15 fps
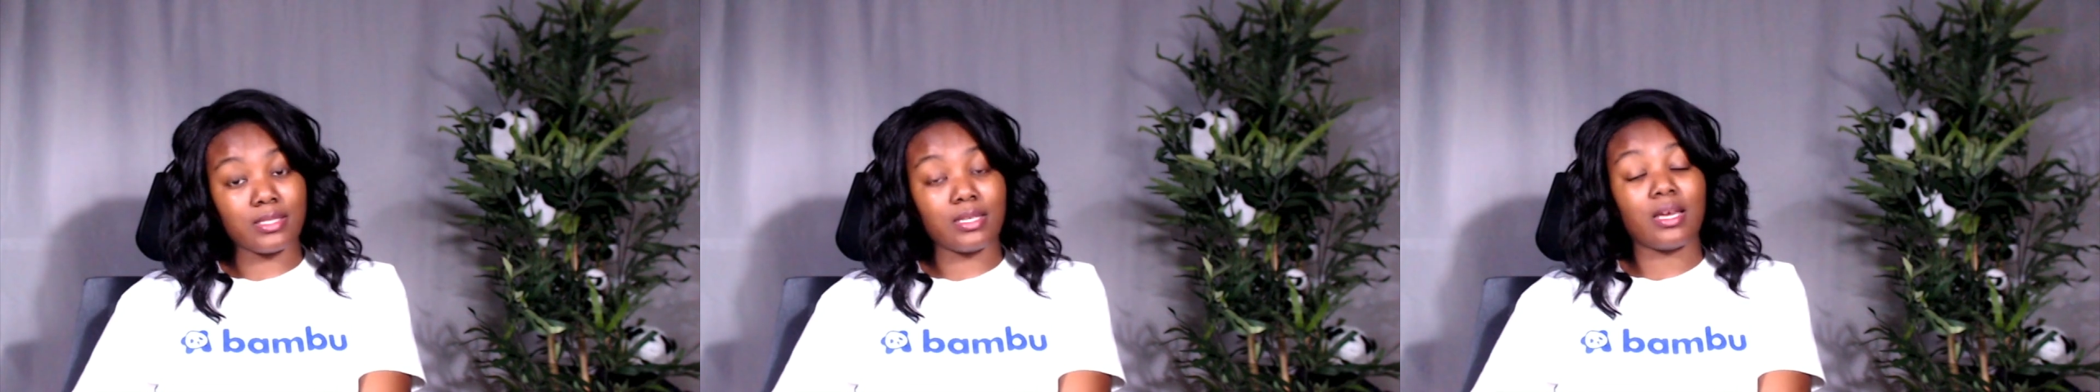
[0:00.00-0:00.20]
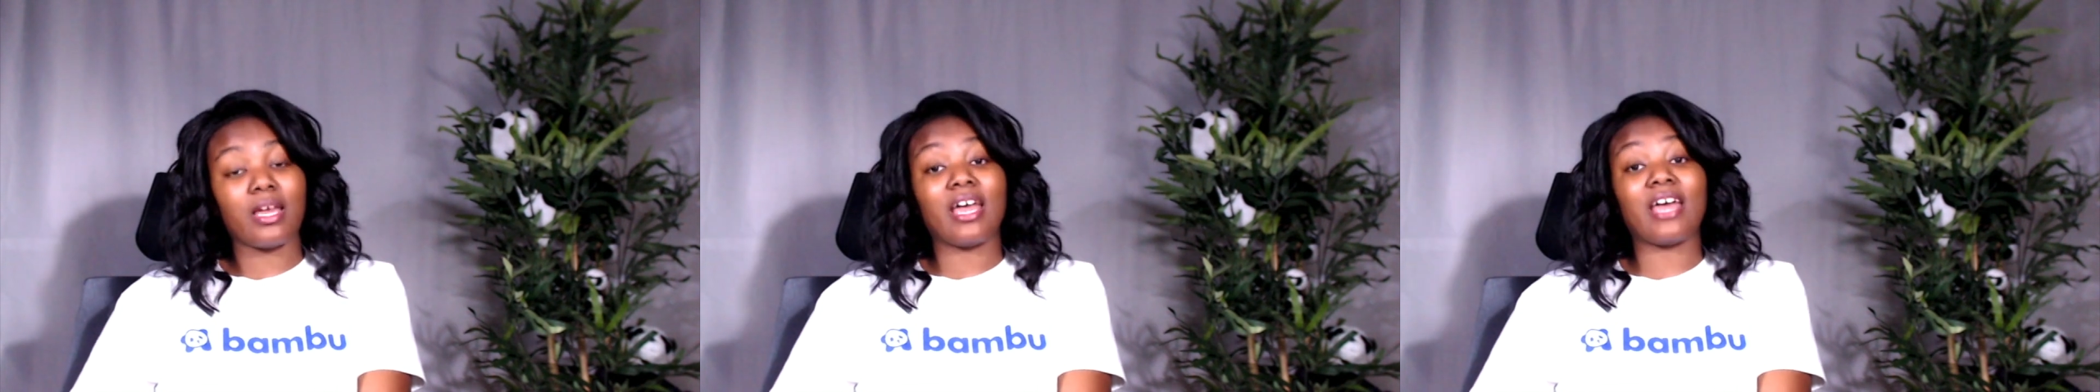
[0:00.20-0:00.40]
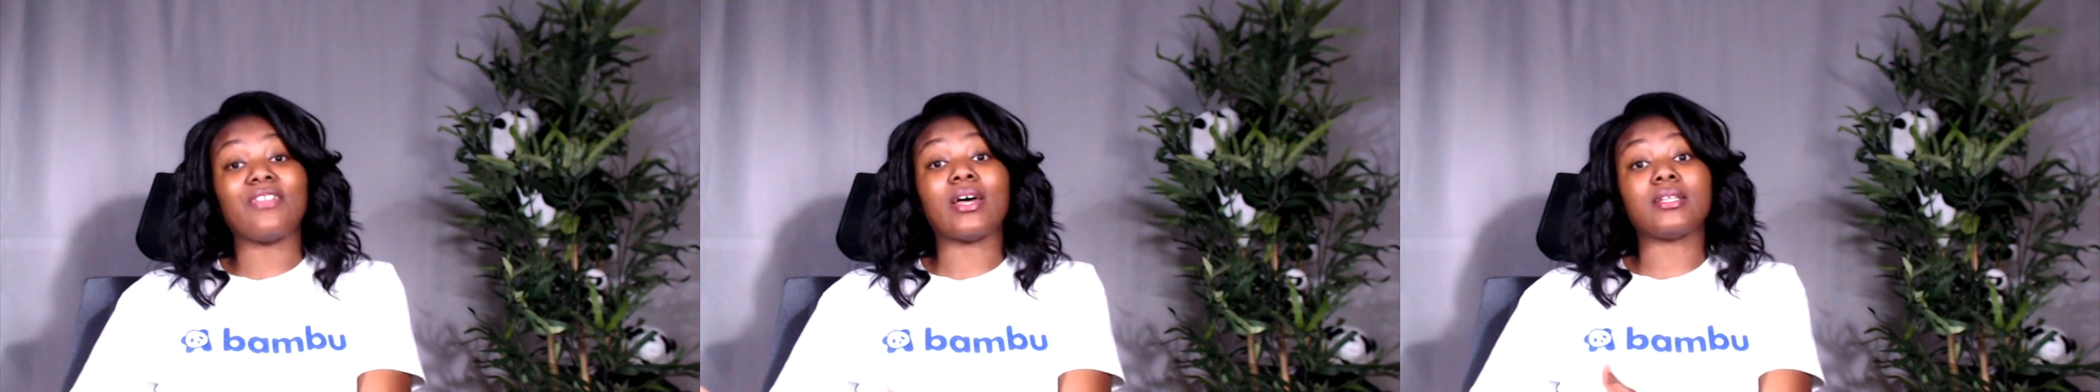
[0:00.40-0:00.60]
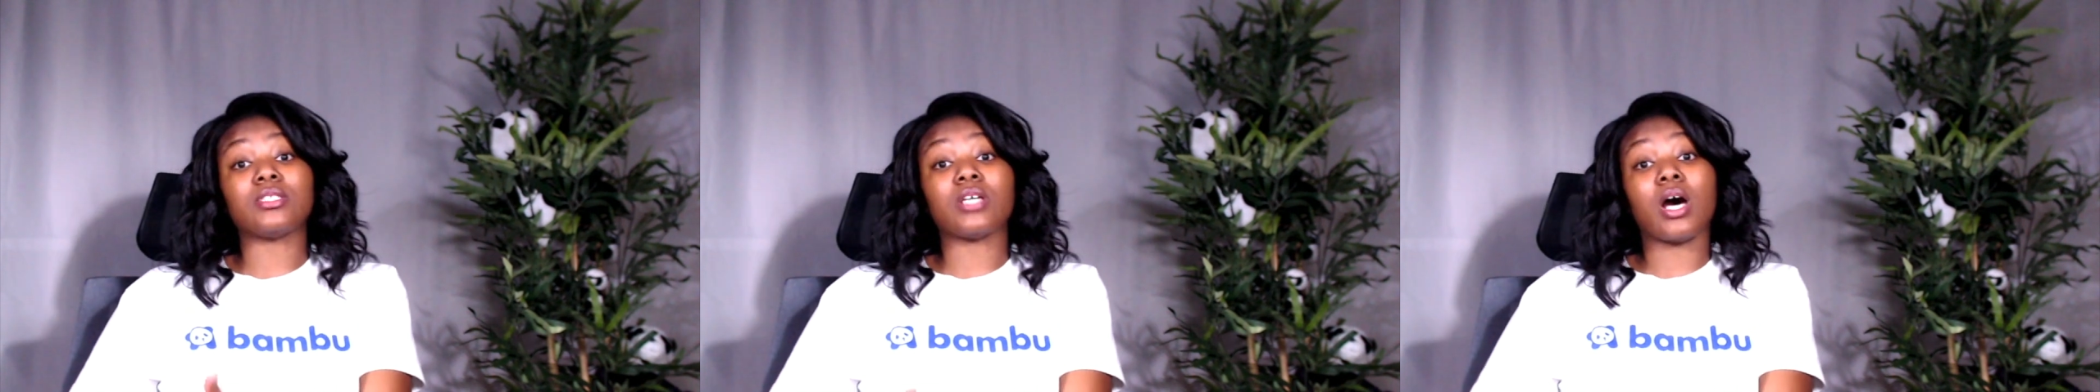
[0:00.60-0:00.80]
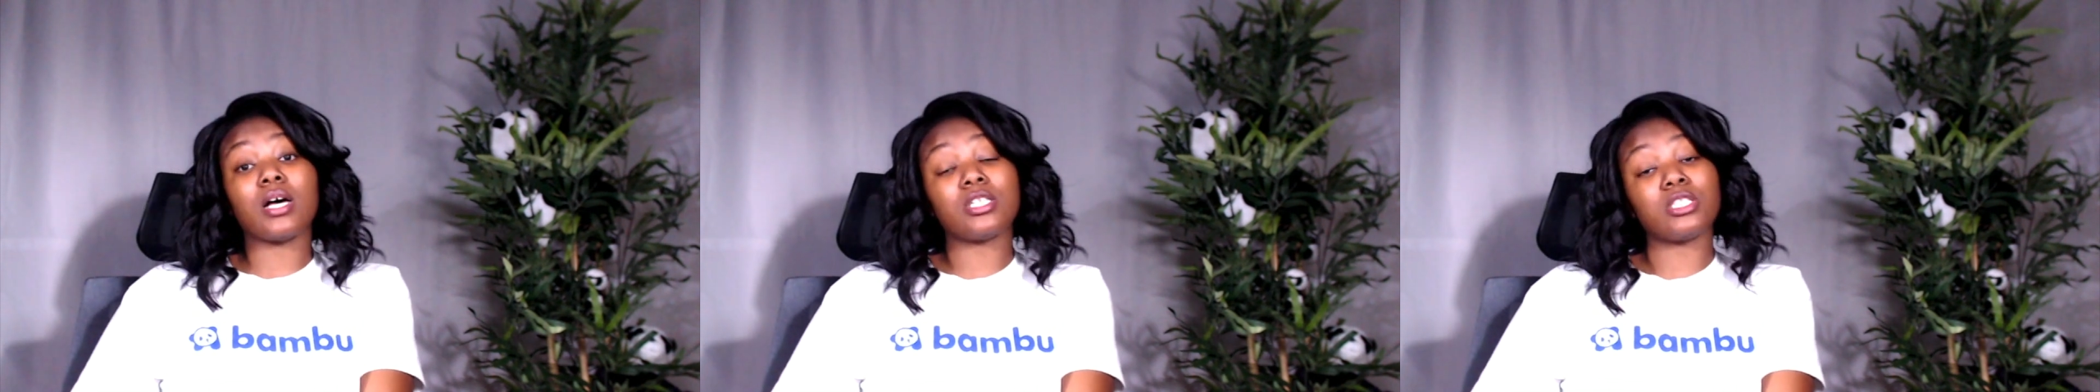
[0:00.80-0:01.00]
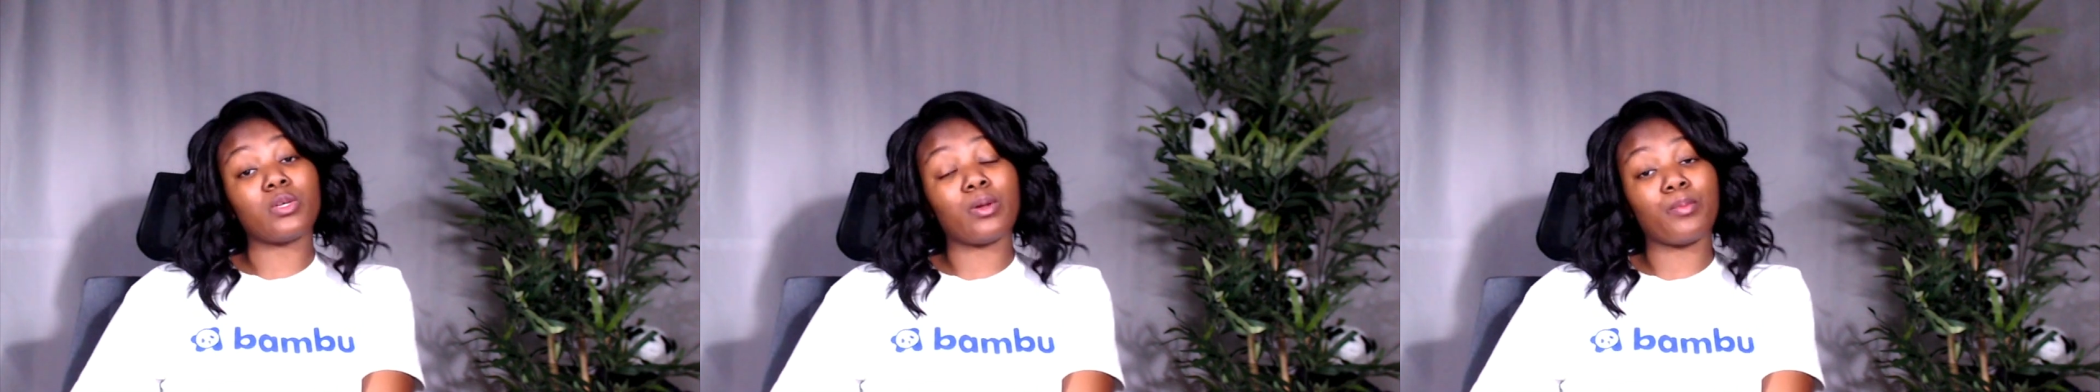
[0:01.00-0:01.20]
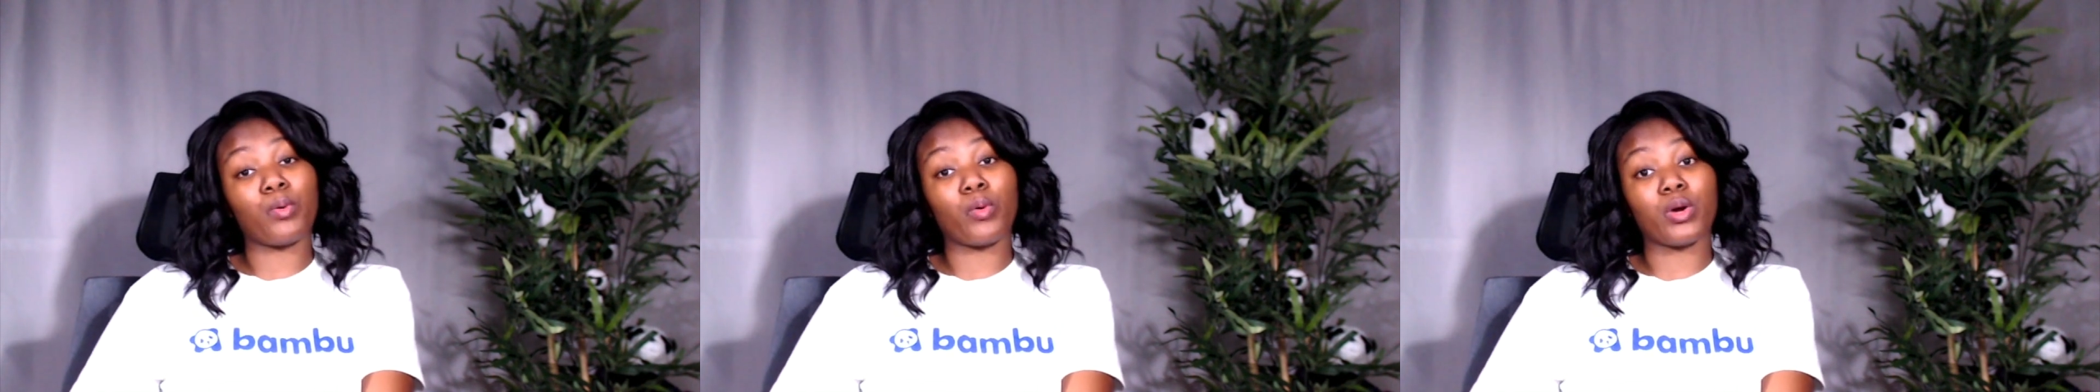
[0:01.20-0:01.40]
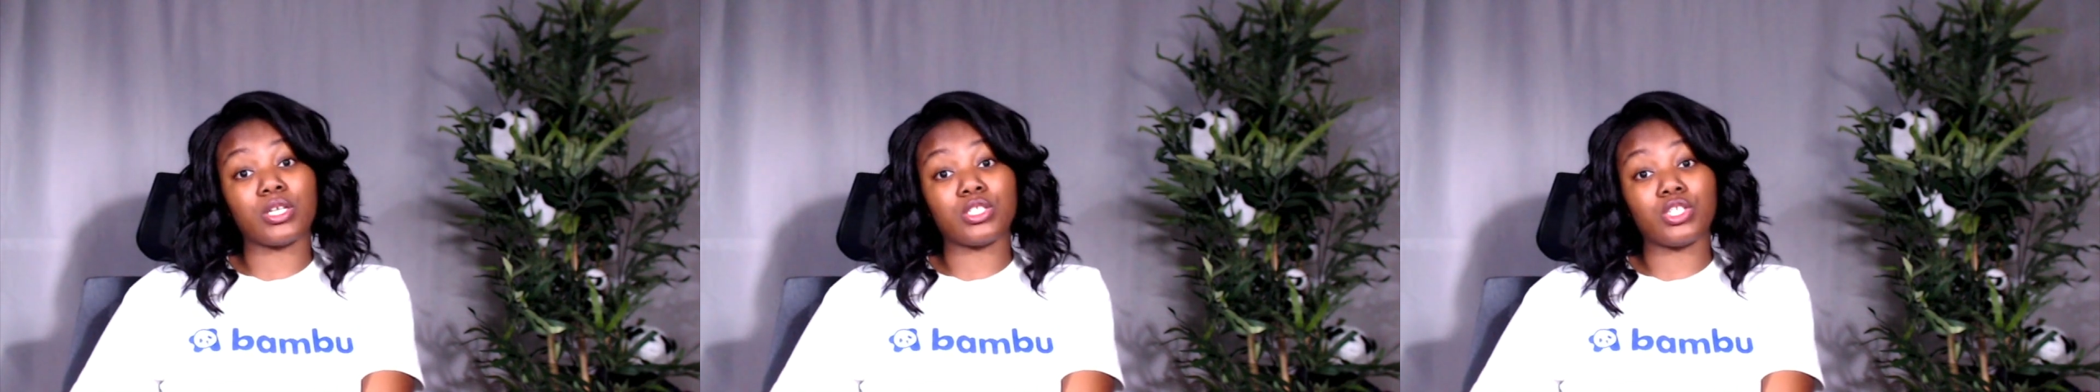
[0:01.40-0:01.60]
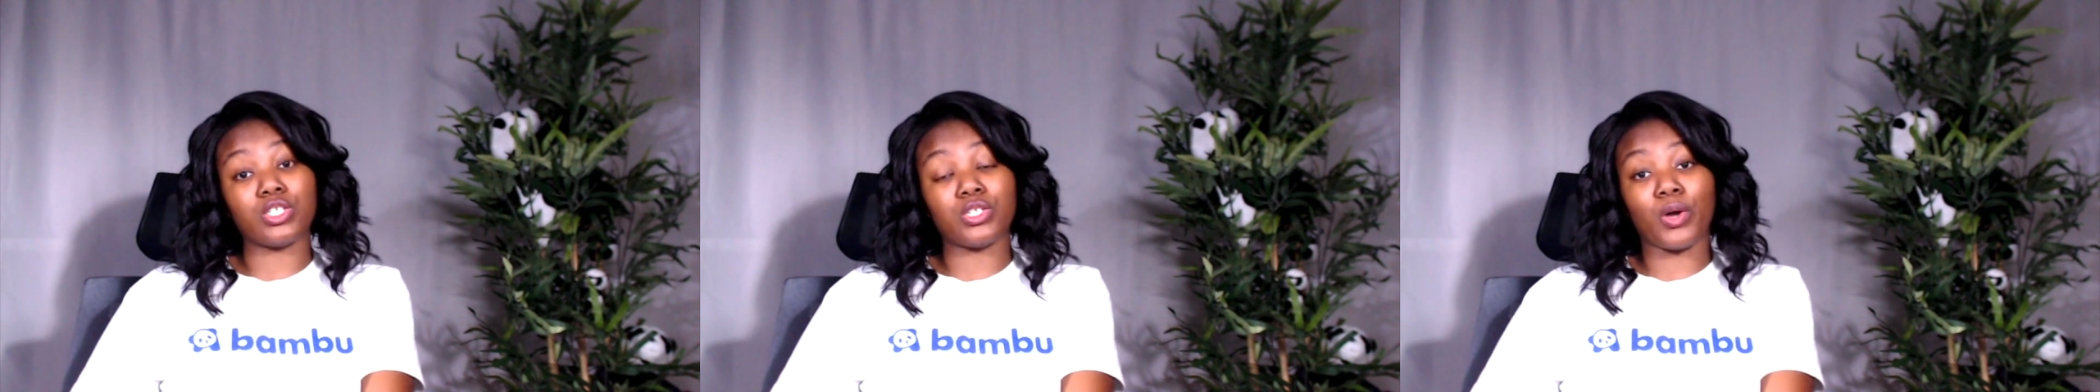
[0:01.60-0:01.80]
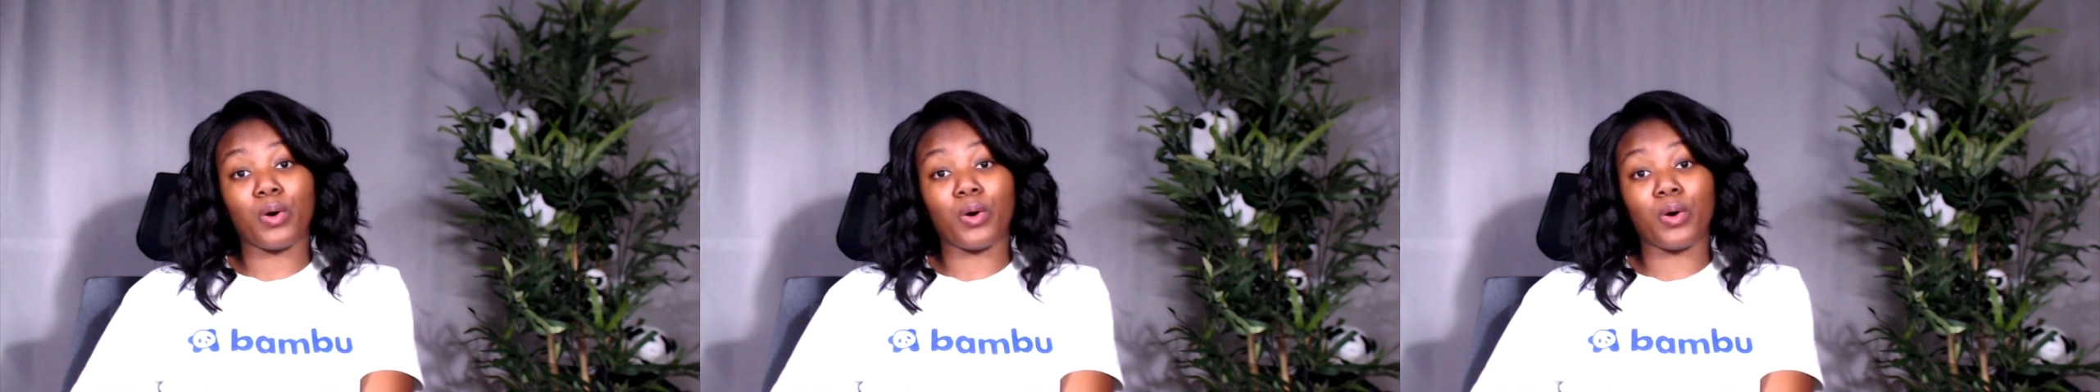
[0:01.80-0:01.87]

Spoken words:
And that's also important to know